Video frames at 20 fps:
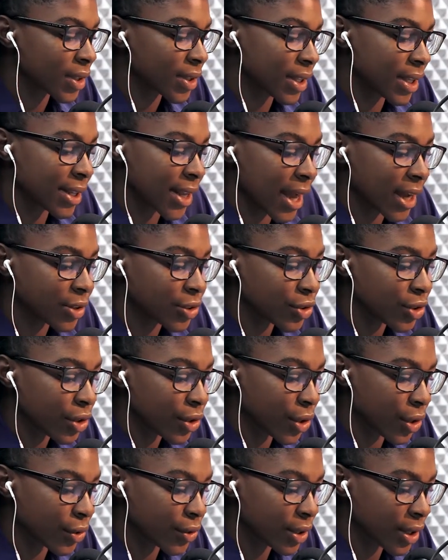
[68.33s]
The
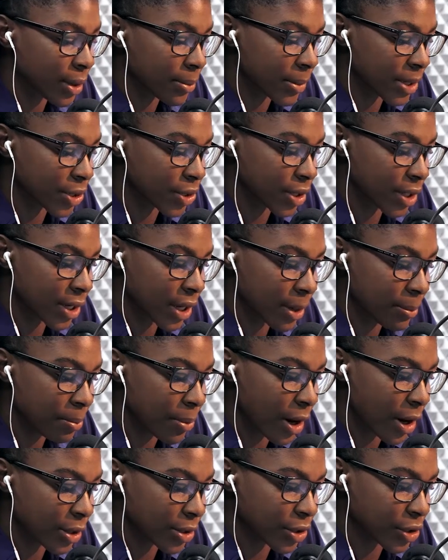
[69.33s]
National Youth Commission, in
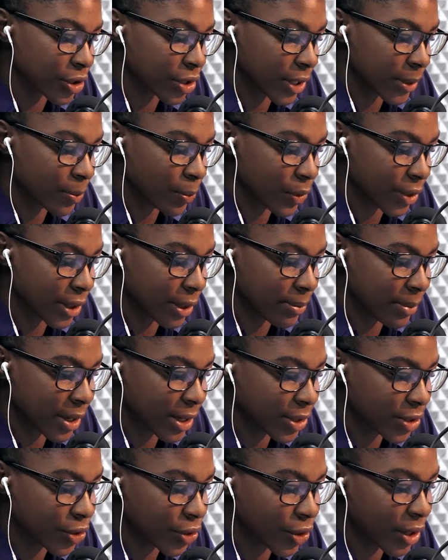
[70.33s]
partnership with the
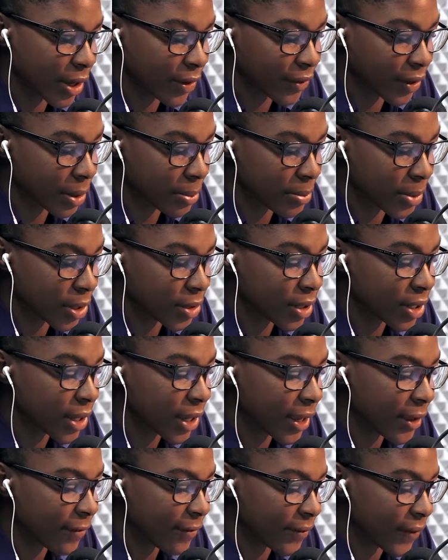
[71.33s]
Ministry of
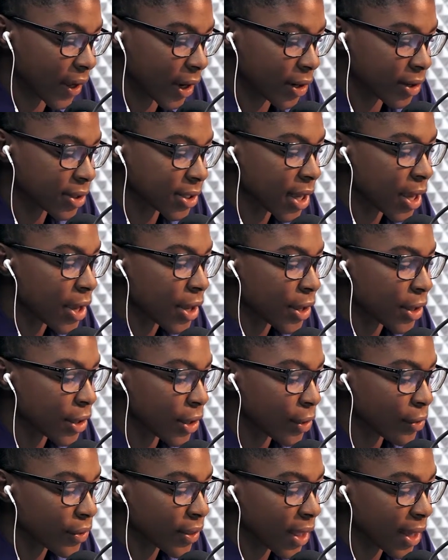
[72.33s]
Community Affairs,
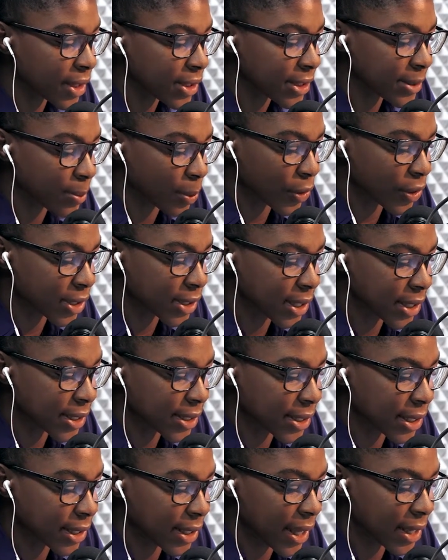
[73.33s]
Youth and Sports, is
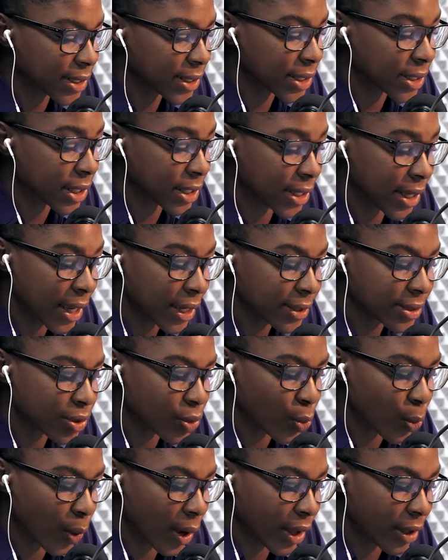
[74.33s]
selecting the
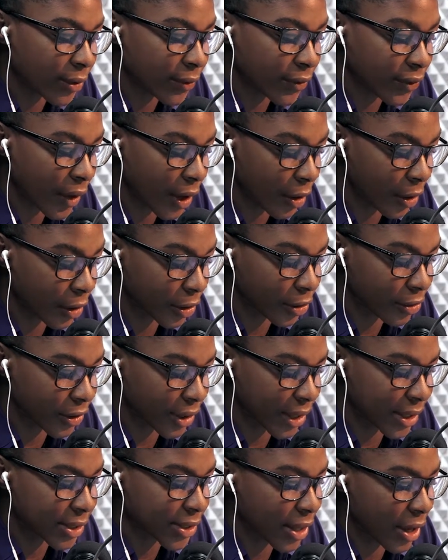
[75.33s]
next 12
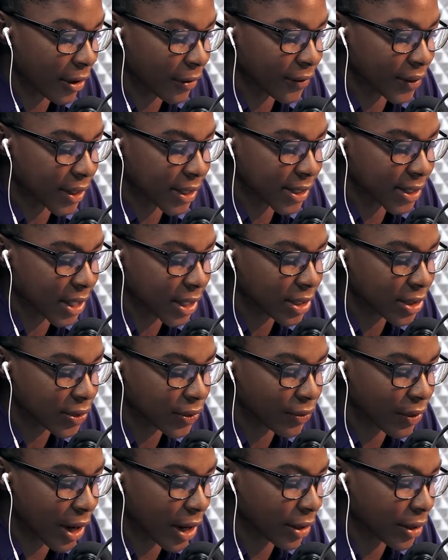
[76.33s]
honorees of the
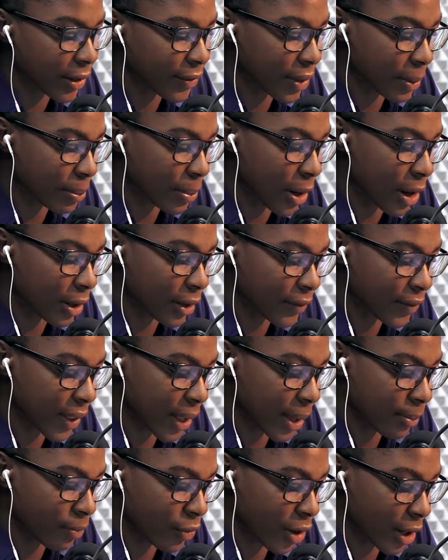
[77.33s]
6th round of the Proud of
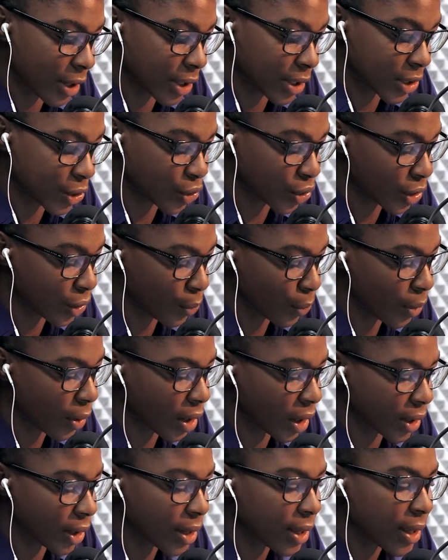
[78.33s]
Them Recognition Award.